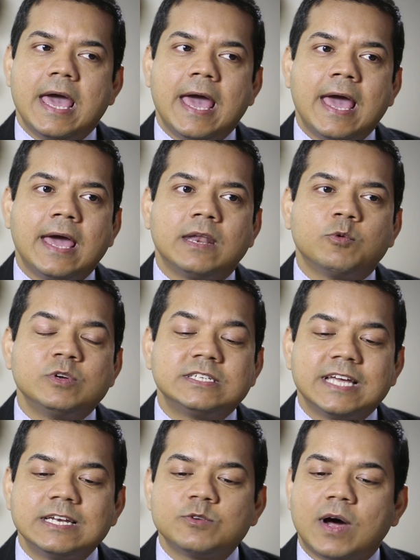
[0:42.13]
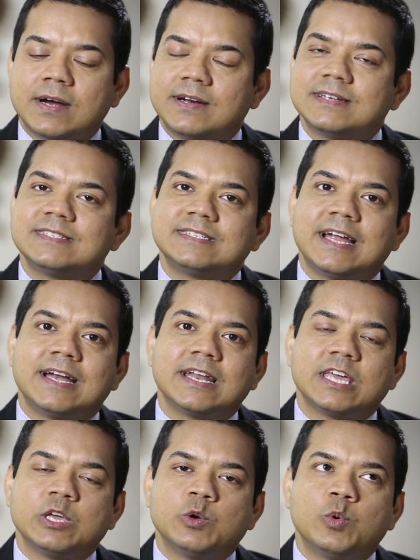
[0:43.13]
and we tend to understand
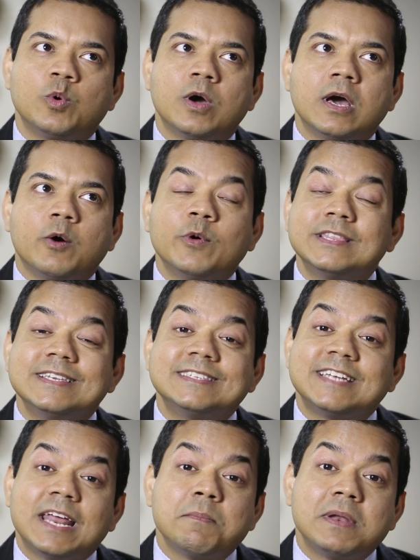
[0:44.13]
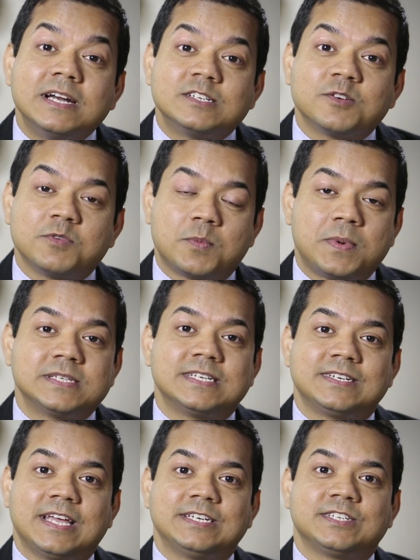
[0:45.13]
you within 10 minutes of your
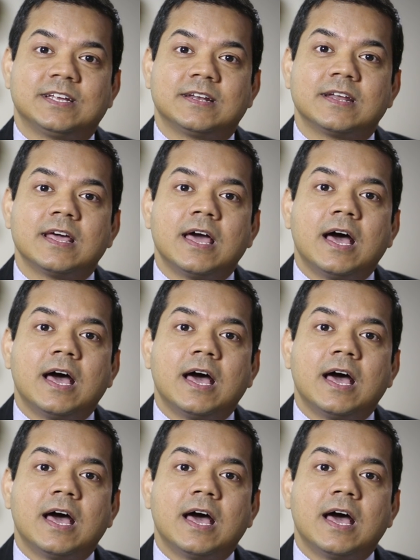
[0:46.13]
presentation.